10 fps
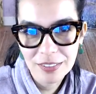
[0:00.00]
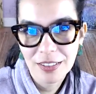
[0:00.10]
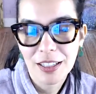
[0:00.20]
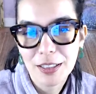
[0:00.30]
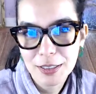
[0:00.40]

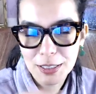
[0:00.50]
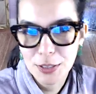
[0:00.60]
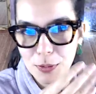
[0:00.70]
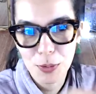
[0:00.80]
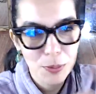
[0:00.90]
like let's say
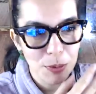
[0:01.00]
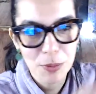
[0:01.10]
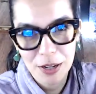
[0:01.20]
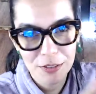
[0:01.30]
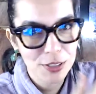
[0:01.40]
you reap the
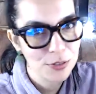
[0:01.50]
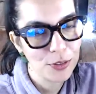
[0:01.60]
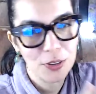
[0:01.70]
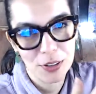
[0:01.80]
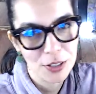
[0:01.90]
benefits
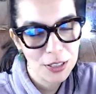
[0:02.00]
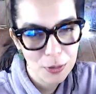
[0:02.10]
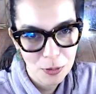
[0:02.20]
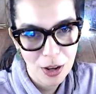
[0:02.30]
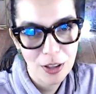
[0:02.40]
for a
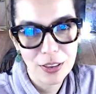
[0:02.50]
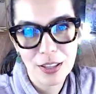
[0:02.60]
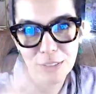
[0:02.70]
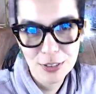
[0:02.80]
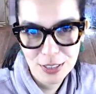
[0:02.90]
little while and
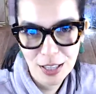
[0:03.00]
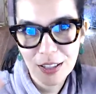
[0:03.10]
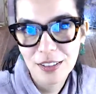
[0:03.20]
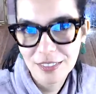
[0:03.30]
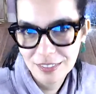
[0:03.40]
then you sell
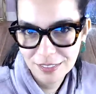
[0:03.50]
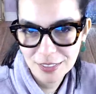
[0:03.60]
it and